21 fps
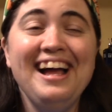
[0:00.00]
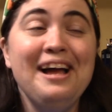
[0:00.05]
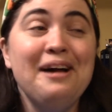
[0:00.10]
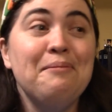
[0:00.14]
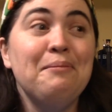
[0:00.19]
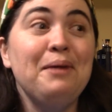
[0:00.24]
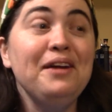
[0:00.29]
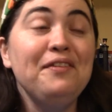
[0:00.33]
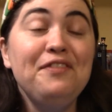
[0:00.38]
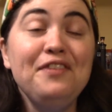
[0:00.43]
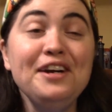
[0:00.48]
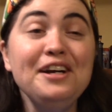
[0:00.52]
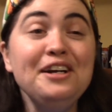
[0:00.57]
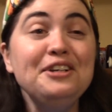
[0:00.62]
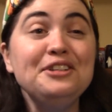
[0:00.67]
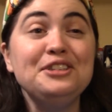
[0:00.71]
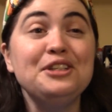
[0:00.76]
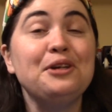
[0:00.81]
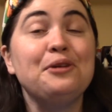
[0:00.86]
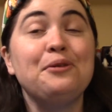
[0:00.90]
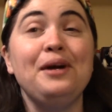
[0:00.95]
my friend
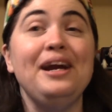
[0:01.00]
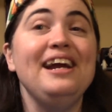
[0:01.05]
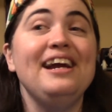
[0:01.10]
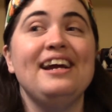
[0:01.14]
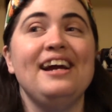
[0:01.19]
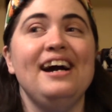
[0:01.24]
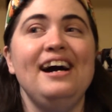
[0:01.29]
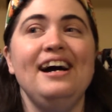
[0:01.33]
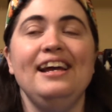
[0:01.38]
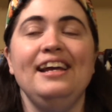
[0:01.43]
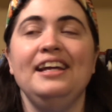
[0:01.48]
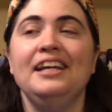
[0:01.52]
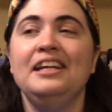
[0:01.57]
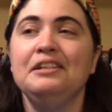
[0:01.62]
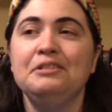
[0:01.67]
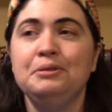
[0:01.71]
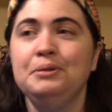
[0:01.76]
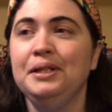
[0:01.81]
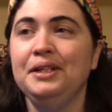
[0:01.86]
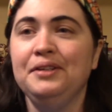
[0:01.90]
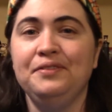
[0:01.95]
is a great guy. He
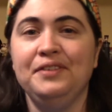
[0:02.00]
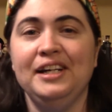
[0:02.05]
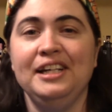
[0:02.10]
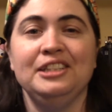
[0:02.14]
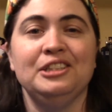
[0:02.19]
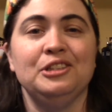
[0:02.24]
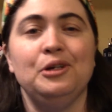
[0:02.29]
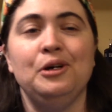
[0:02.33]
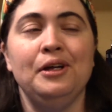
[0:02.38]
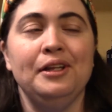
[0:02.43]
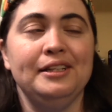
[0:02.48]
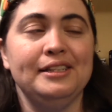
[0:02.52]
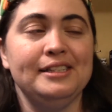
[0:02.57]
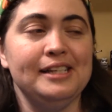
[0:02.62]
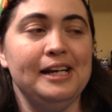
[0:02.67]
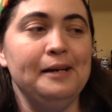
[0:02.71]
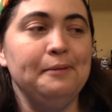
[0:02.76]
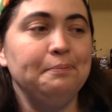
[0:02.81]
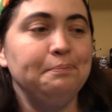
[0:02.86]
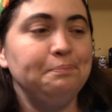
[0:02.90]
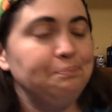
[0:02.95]
gives me advice all the
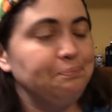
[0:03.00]
time.